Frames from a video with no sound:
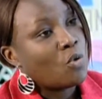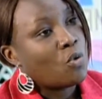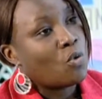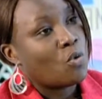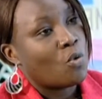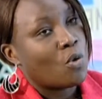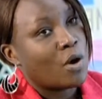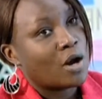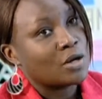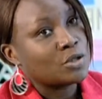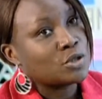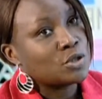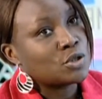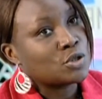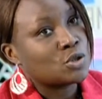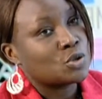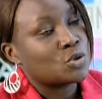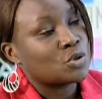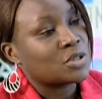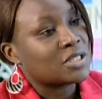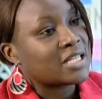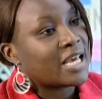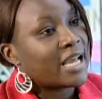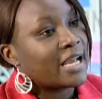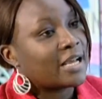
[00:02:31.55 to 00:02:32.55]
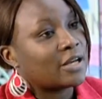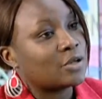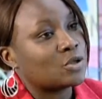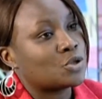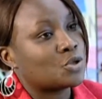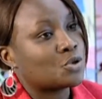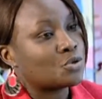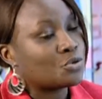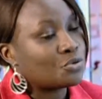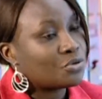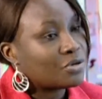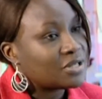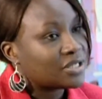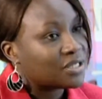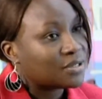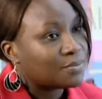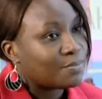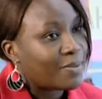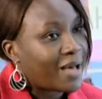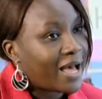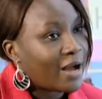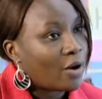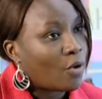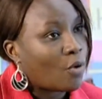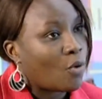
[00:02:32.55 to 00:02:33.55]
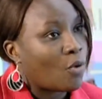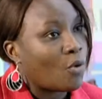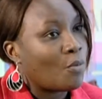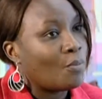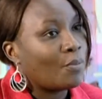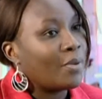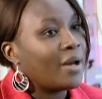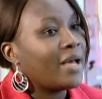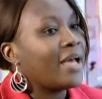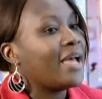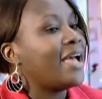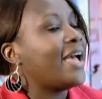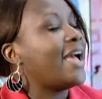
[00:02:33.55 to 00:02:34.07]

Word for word: who want to take tourists back home.